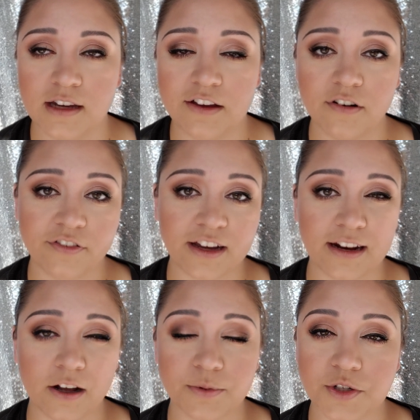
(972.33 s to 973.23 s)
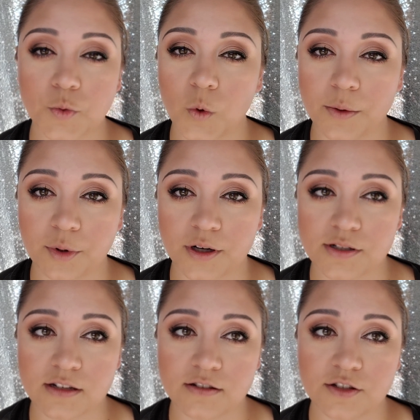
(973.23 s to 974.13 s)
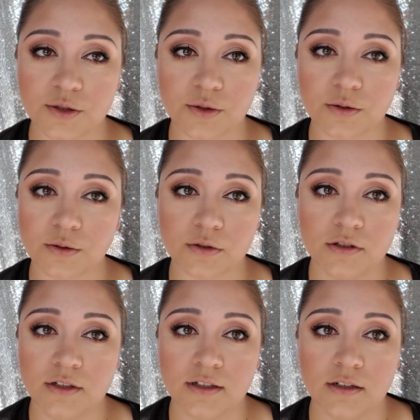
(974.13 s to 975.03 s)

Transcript: even if I can help just one person do